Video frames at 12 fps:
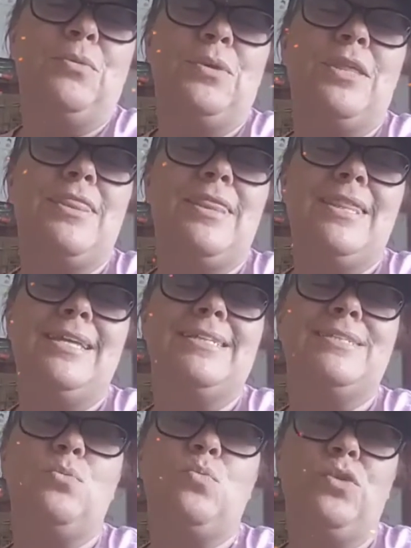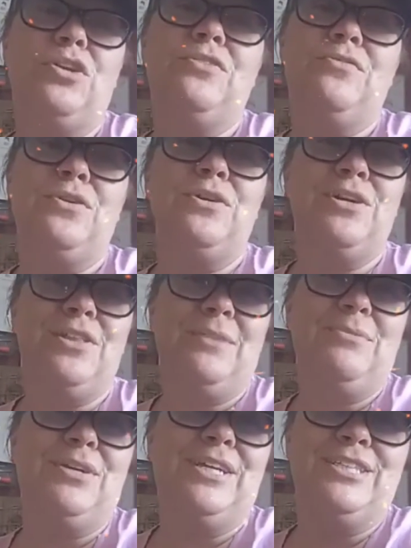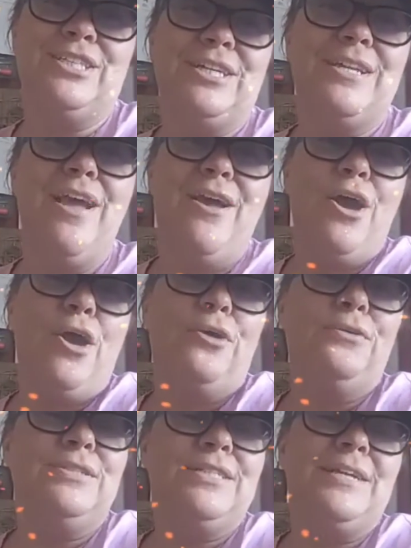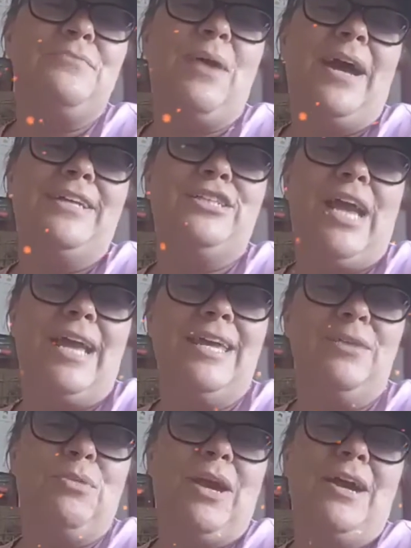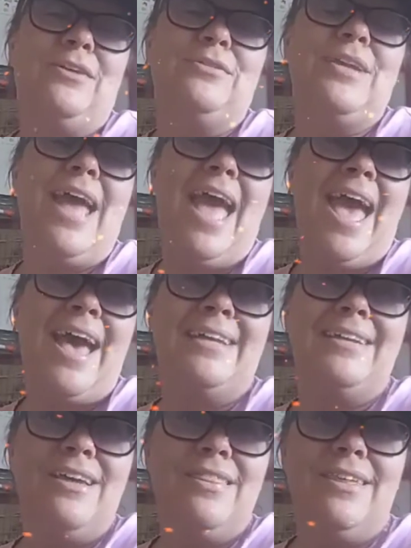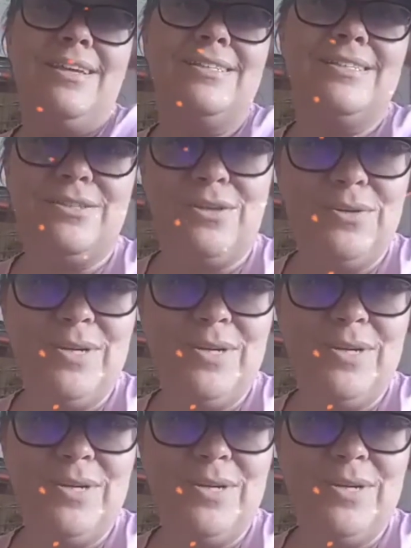with this wonderful collaboration hosted by Jackie Brown at These Slow